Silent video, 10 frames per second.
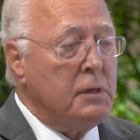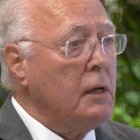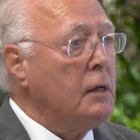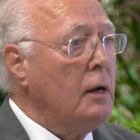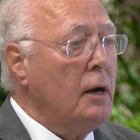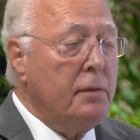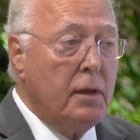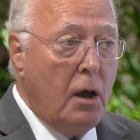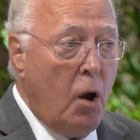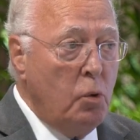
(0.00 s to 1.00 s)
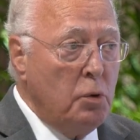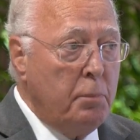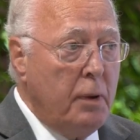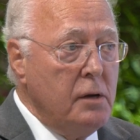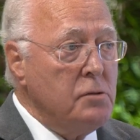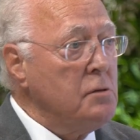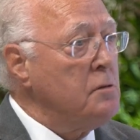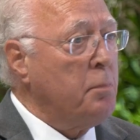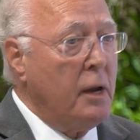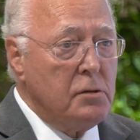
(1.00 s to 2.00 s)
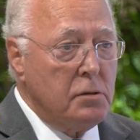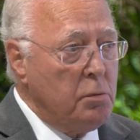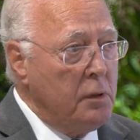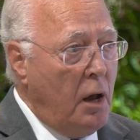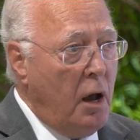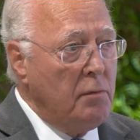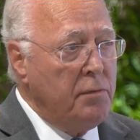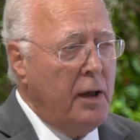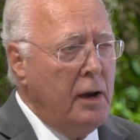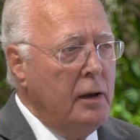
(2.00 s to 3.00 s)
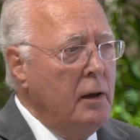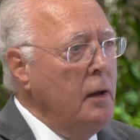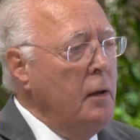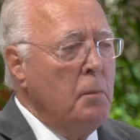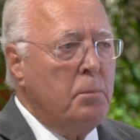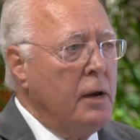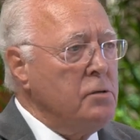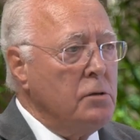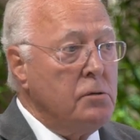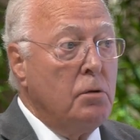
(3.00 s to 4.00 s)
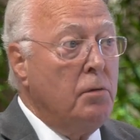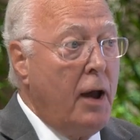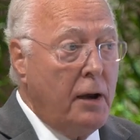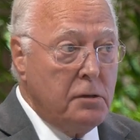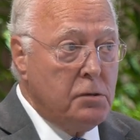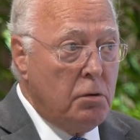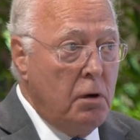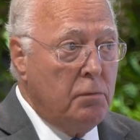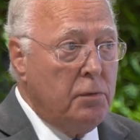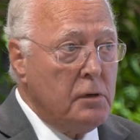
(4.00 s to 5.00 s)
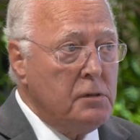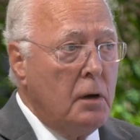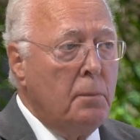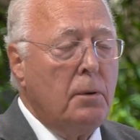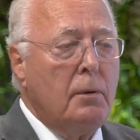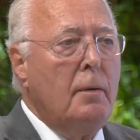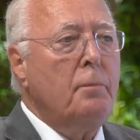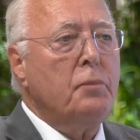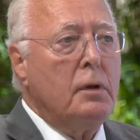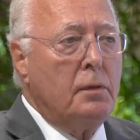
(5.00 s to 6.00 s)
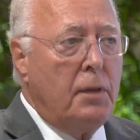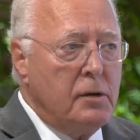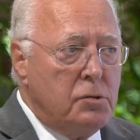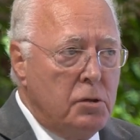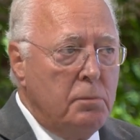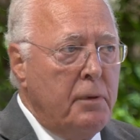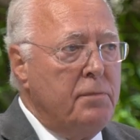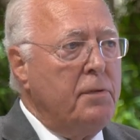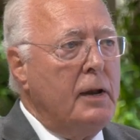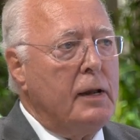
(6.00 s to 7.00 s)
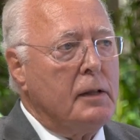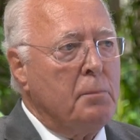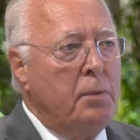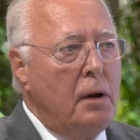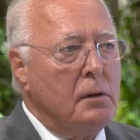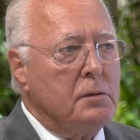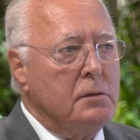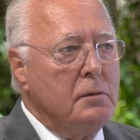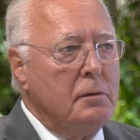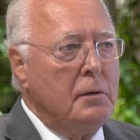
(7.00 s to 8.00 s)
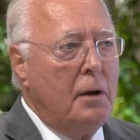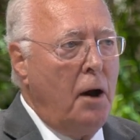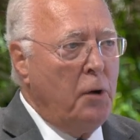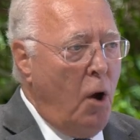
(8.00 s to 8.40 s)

particularly the older patients, patients with heart failure, patients who've had a stroke, for example, they should be feeling the pulse, an